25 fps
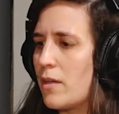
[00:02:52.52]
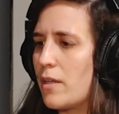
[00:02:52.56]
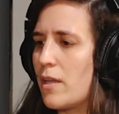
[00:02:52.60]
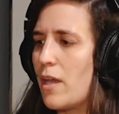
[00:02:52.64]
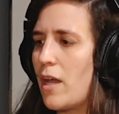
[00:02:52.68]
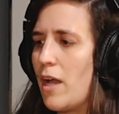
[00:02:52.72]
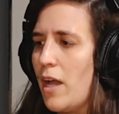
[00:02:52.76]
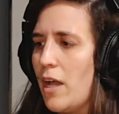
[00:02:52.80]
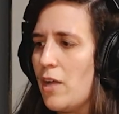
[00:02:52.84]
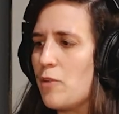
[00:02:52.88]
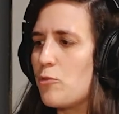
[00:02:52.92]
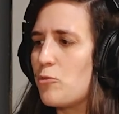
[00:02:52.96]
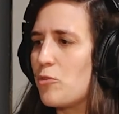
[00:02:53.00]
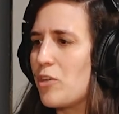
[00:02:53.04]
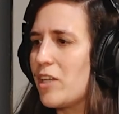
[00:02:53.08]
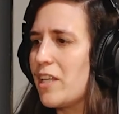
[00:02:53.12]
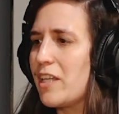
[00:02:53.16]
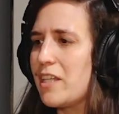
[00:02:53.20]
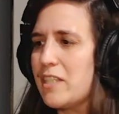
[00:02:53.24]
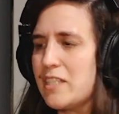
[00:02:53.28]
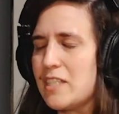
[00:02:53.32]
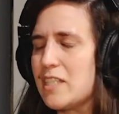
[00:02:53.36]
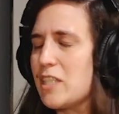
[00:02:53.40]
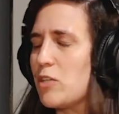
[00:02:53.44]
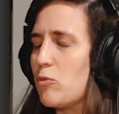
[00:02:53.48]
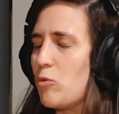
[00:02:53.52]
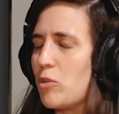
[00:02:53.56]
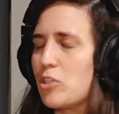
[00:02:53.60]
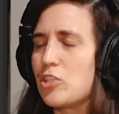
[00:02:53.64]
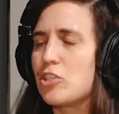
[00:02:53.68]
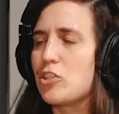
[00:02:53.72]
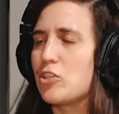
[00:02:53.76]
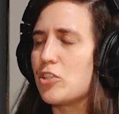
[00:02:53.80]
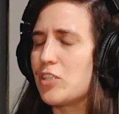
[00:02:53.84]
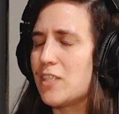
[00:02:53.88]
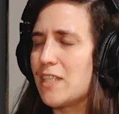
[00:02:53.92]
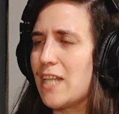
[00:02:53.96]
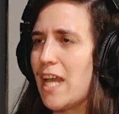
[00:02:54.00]
Yeah, I really see
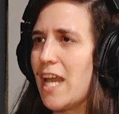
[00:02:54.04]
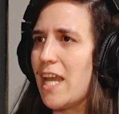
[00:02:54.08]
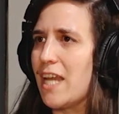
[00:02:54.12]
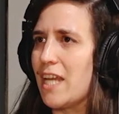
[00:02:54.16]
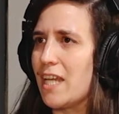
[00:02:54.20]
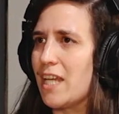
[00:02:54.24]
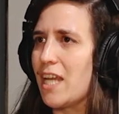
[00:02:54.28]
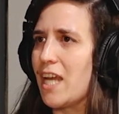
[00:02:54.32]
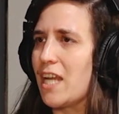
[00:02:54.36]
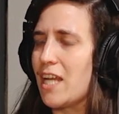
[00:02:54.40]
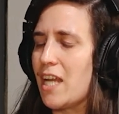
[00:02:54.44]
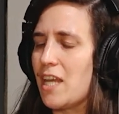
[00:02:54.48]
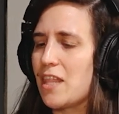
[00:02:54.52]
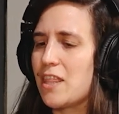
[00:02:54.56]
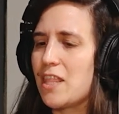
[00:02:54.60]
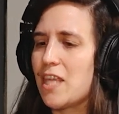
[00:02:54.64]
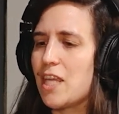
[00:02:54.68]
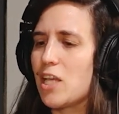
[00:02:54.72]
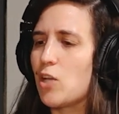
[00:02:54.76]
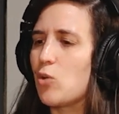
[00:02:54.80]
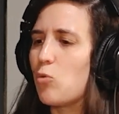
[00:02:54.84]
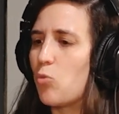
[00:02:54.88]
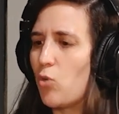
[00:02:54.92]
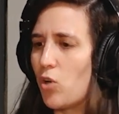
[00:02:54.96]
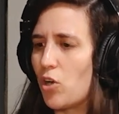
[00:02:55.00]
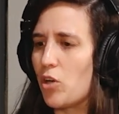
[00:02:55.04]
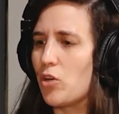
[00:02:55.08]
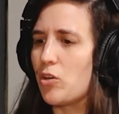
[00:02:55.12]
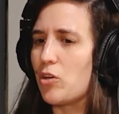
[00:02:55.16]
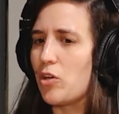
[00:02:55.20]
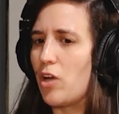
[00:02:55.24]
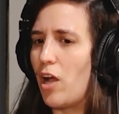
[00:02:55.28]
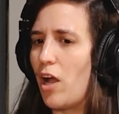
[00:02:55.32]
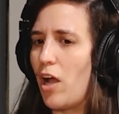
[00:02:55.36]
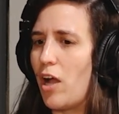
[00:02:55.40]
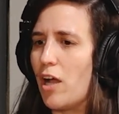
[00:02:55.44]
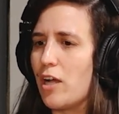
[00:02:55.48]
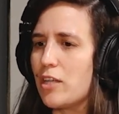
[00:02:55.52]
what you're saying. And I think we're
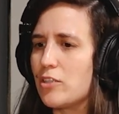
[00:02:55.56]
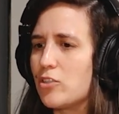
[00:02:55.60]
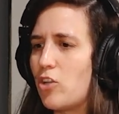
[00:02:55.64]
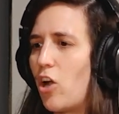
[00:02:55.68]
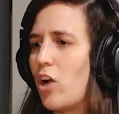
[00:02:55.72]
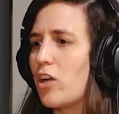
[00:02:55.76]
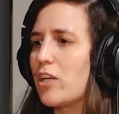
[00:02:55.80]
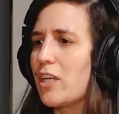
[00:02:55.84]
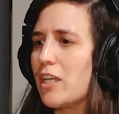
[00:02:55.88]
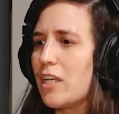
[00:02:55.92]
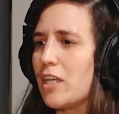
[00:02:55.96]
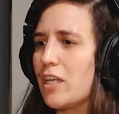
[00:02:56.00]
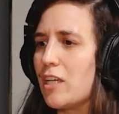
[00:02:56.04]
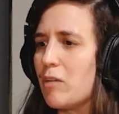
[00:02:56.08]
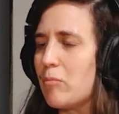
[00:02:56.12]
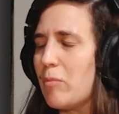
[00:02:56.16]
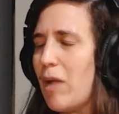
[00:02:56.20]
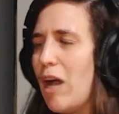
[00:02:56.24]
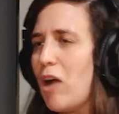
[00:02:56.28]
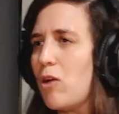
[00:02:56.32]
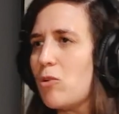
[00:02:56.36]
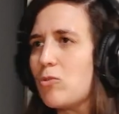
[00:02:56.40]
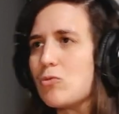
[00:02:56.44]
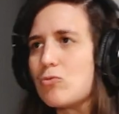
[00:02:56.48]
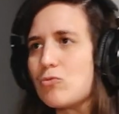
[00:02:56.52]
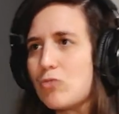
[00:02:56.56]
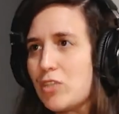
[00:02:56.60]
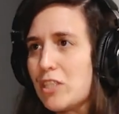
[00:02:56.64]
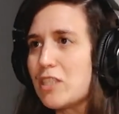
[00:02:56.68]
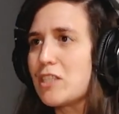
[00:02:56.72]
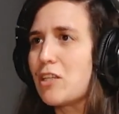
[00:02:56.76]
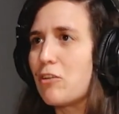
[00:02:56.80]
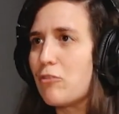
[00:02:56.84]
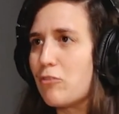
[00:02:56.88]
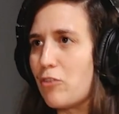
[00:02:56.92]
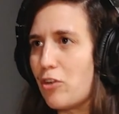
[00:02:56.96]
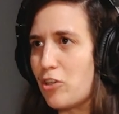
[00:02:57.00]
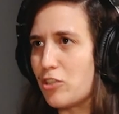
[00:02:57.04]
talking about
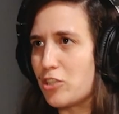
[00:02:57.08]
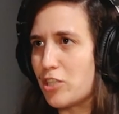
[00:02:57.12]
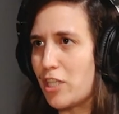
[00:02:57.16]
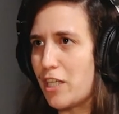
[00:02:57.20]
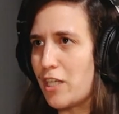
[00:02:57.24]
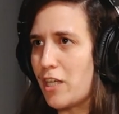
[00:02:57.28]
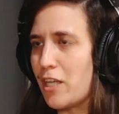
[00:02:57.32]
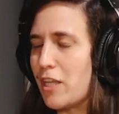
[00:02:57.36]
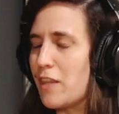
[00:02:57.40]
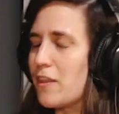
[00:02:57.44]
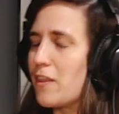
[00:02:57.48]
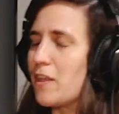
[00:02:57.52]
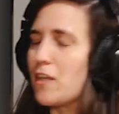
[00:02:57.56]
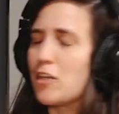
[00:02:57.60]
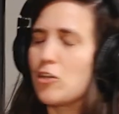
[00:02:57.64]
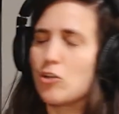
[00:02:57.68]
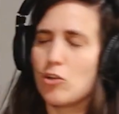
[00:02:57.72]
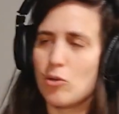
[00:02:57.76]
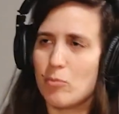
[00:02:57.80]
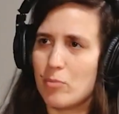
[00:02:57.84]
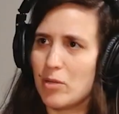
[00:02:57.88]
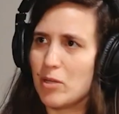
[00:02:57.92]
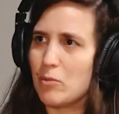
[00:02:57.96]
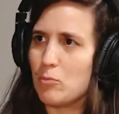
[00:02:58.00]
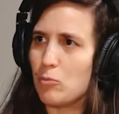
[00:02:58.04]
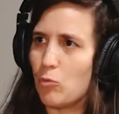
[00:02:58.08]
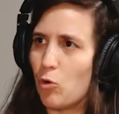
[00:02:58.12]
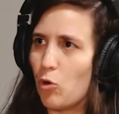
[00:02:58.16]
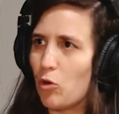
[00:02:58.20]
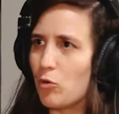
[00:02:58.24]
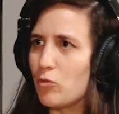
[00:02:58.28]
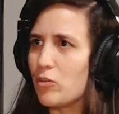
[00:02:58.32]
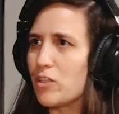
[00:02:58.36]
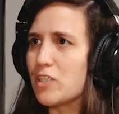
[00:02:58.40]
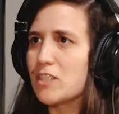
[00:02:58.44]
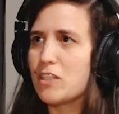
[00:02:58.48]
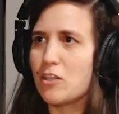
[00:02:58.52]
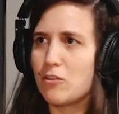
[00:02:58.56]
risk aversion. I think you're a bit
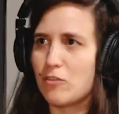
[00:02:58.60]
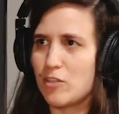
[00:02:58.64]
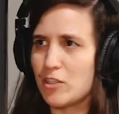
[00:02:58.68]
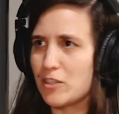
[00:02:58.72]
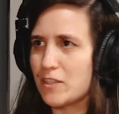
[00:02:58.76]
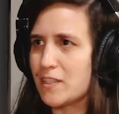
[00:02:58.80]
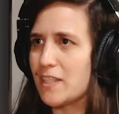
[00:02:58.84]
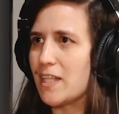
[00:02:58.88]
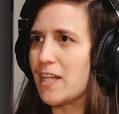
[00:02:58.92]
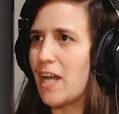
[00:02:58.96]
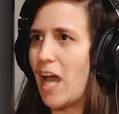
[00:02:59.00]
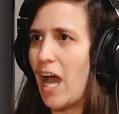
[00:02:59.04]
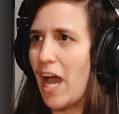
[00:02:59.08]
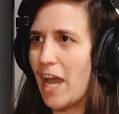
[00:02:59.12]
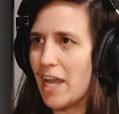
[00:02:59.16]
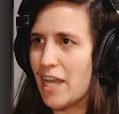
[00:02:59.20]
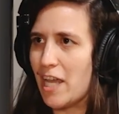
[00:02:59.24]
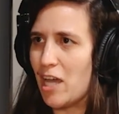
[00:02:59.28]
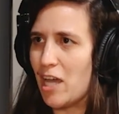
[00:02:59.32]
more risk averse than I